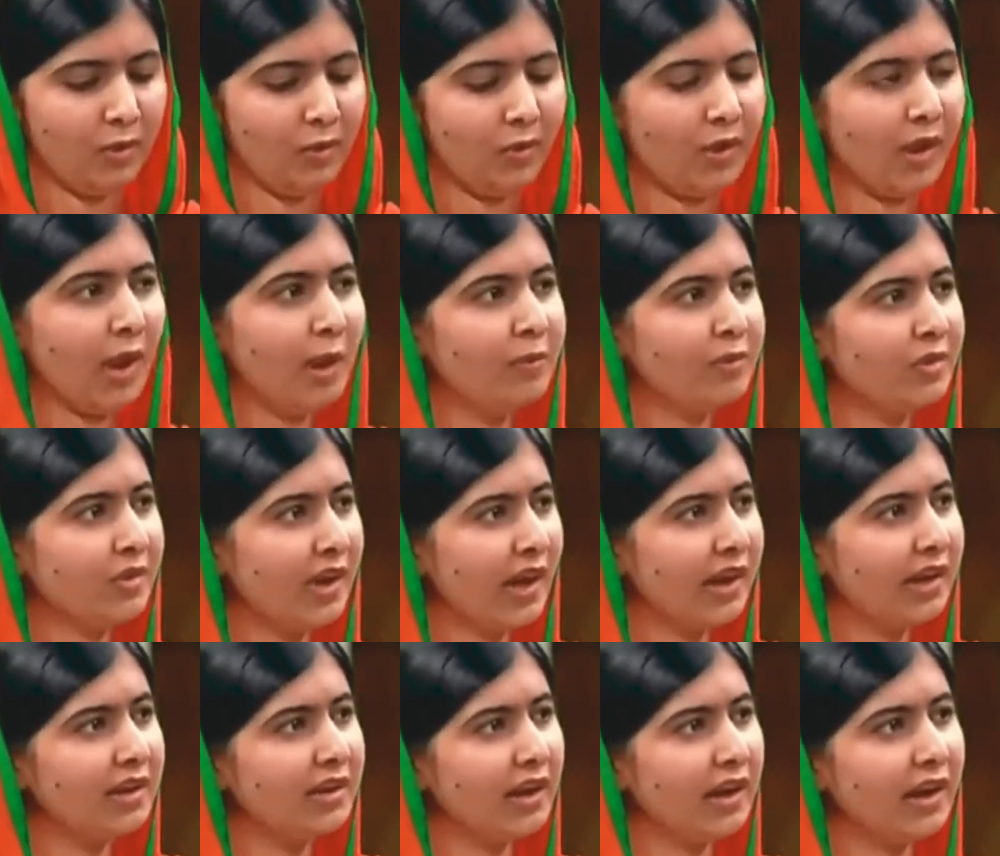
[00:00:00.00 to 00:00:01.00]
who came to
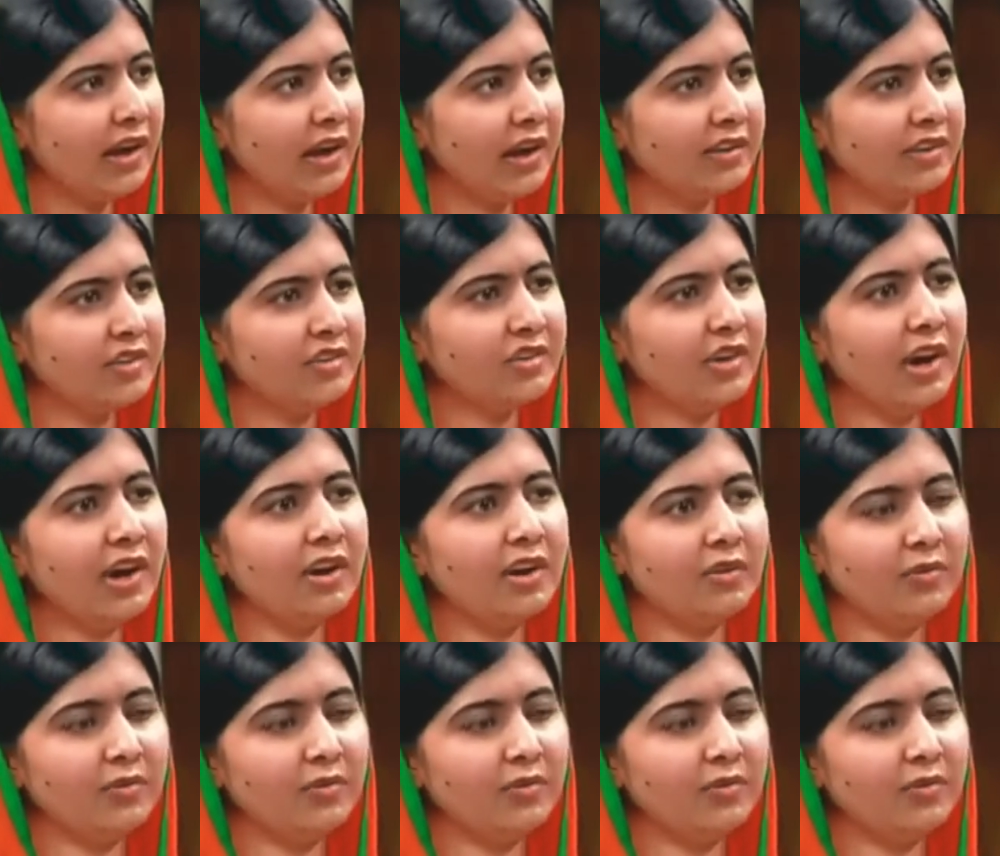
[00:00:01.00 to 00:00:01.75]
Canada as a child